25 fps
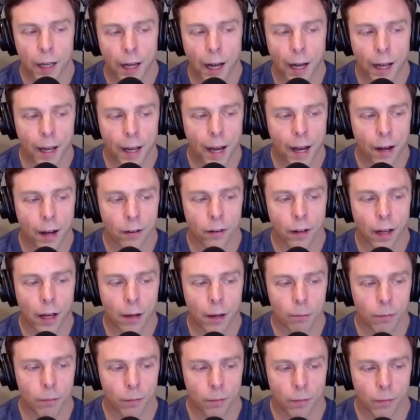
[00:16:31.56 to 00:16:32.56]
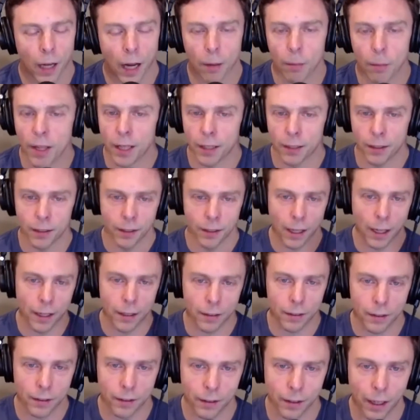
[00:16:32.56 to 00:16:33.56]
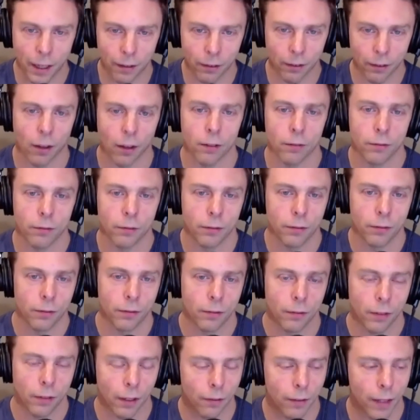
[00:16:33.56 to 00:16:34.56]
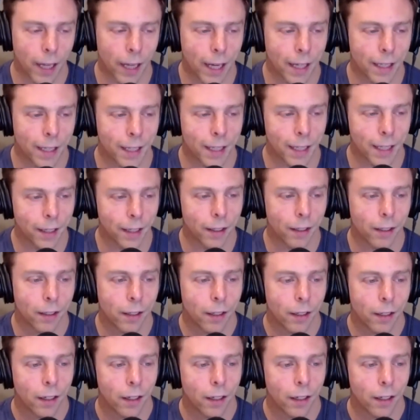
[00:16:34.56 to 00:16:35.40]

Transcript: i have I'm i'm in i i love love the idea